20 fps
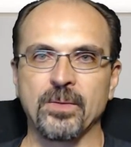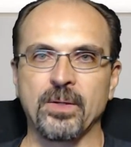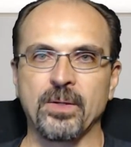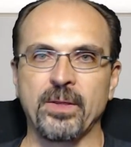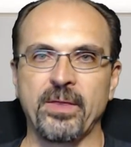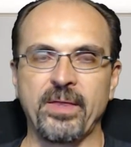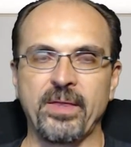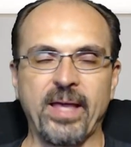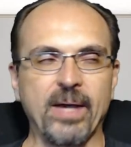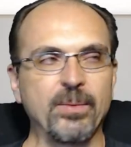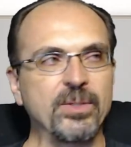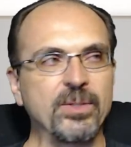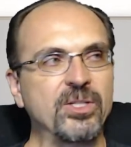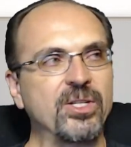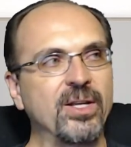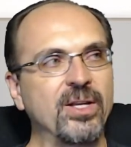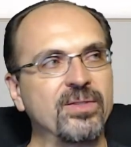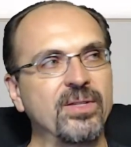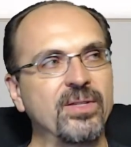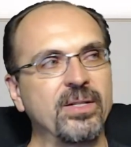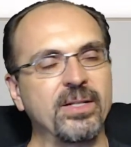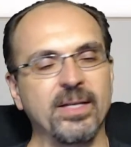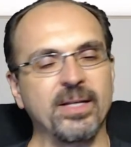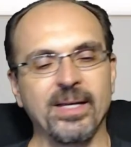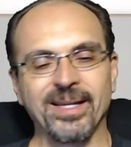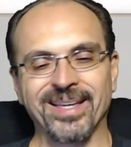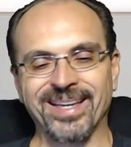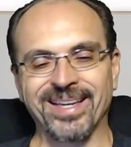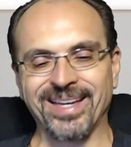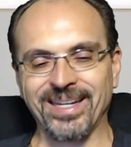that which doesn't
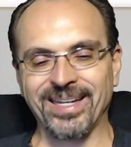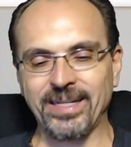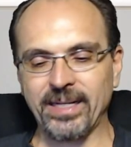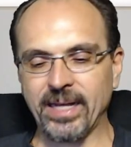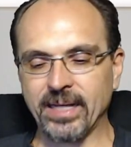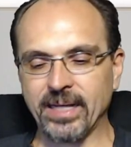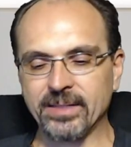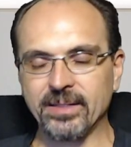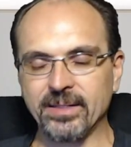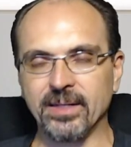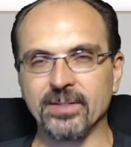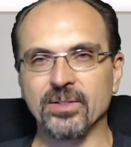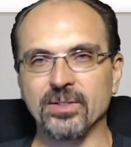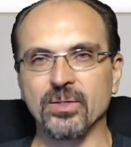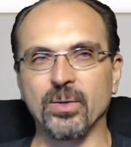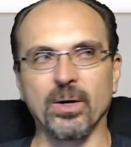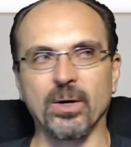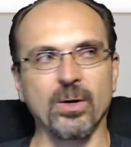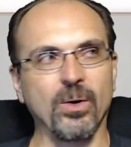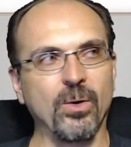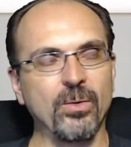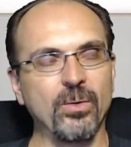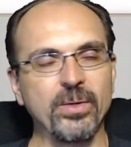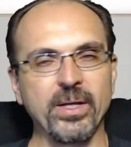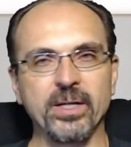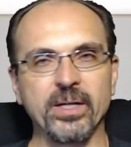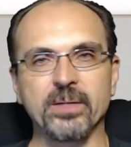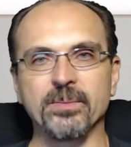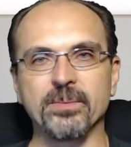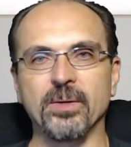connect us to our own
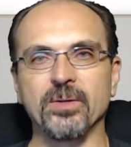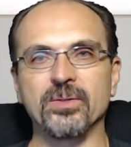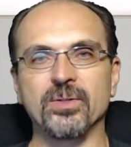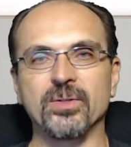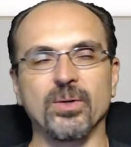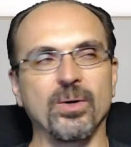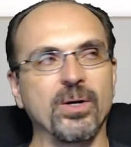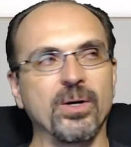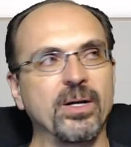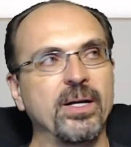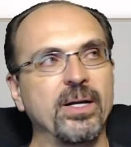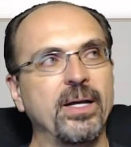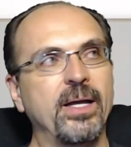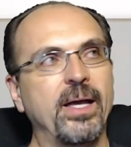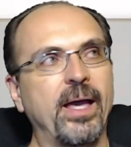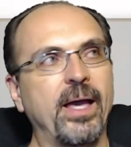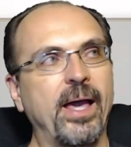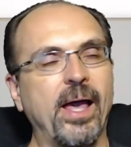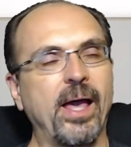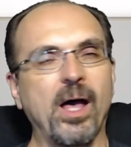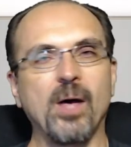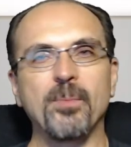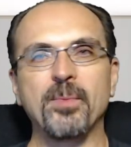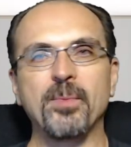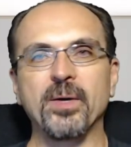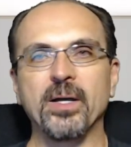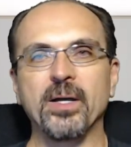innermost or help